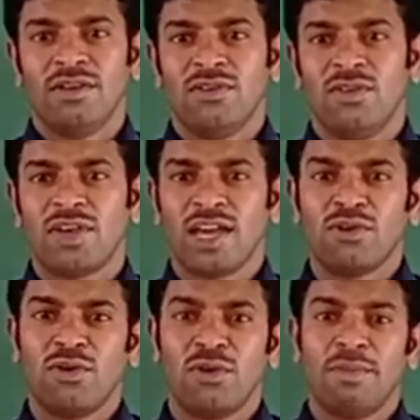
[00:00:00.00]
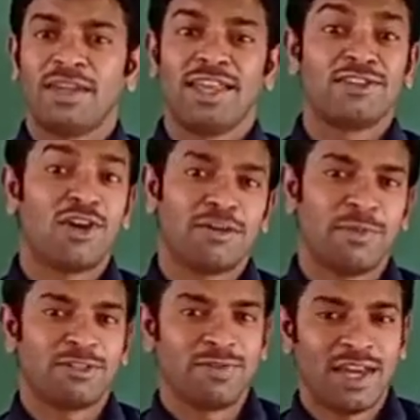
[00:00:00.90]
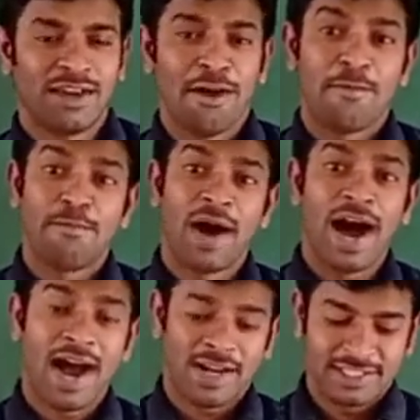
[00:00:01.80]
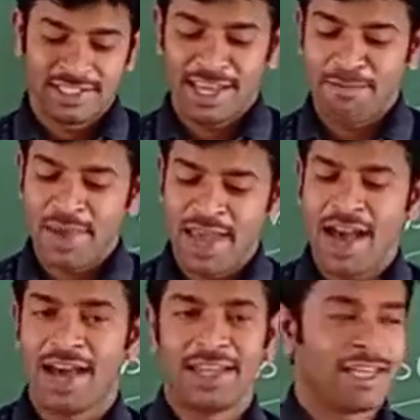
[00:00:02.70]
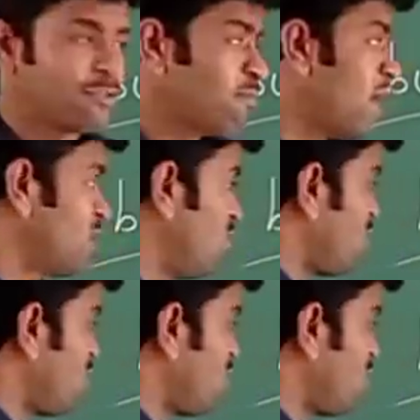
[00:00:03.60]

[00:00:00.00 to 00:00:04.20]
You can go, but there is no atmosphere. Mars. M-A-R-S. Mars. You